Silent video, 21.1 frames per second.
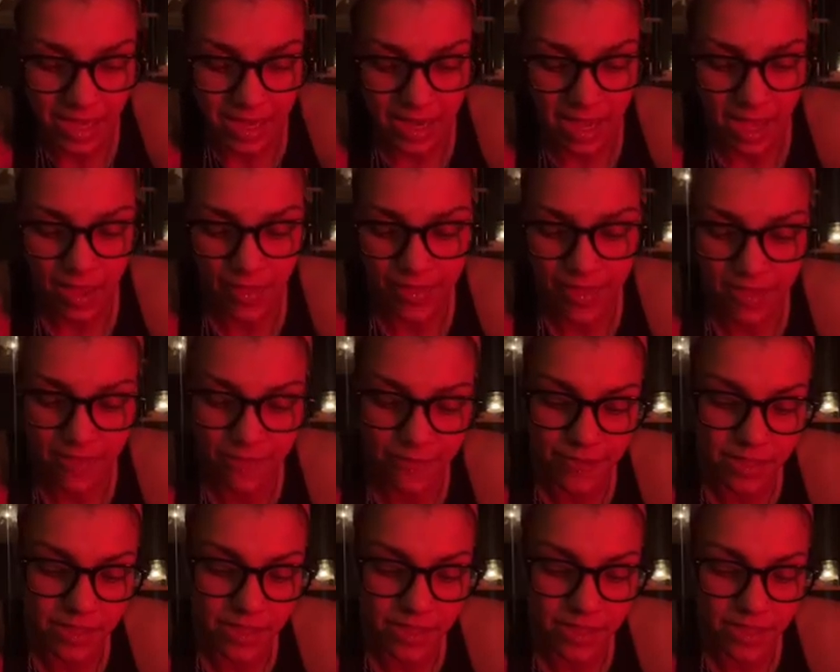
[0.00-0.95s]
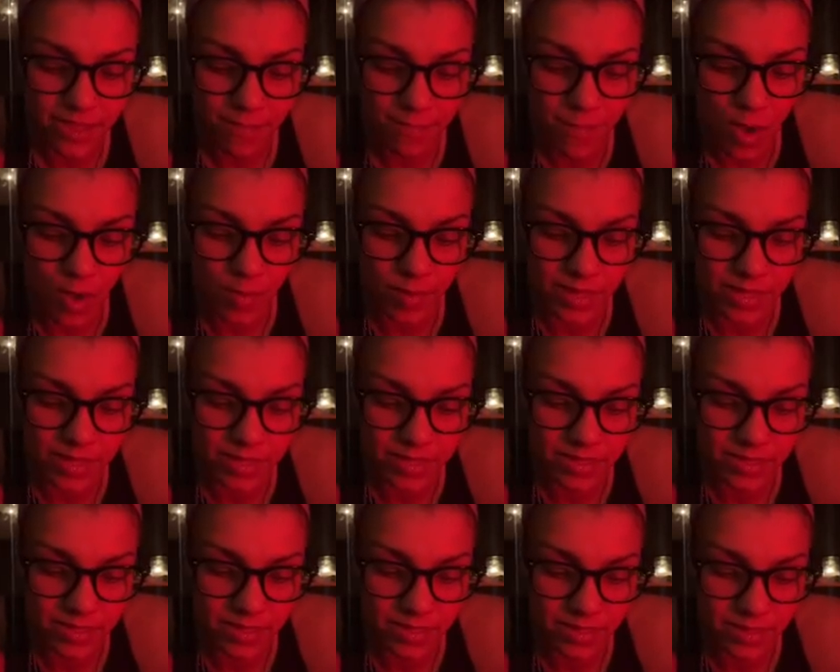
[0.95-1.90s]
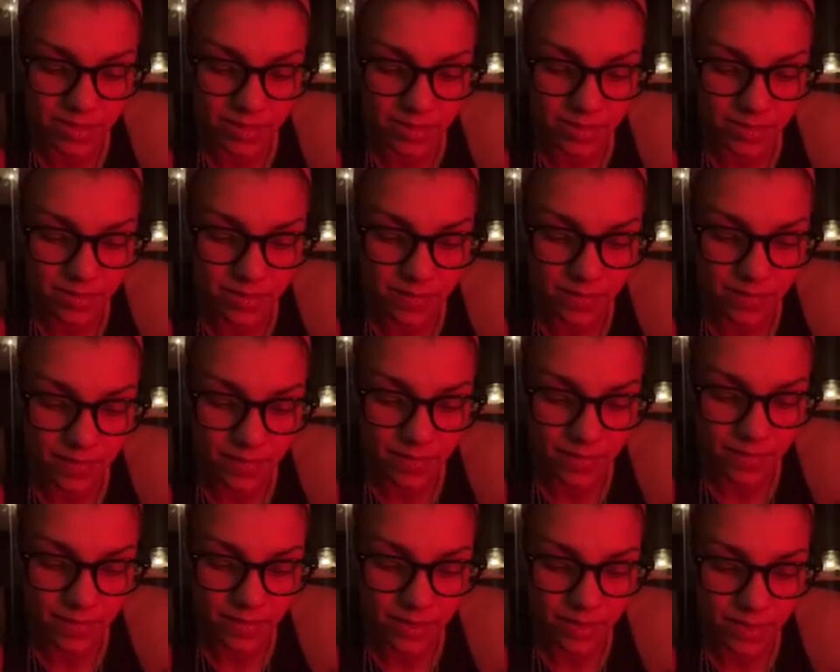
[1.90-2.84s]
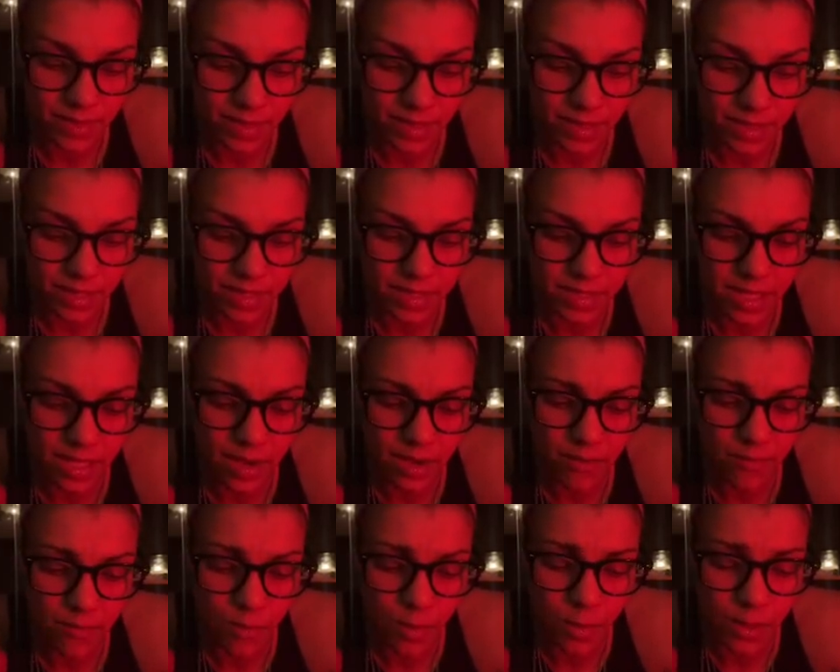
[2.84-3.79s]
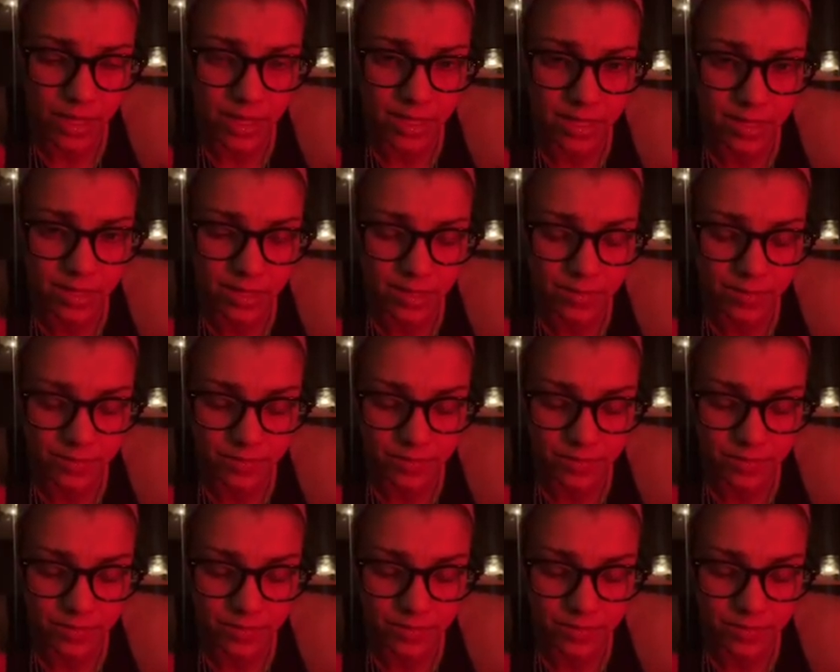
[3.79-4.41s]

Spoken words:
and how they feel at the moment. Is there a void?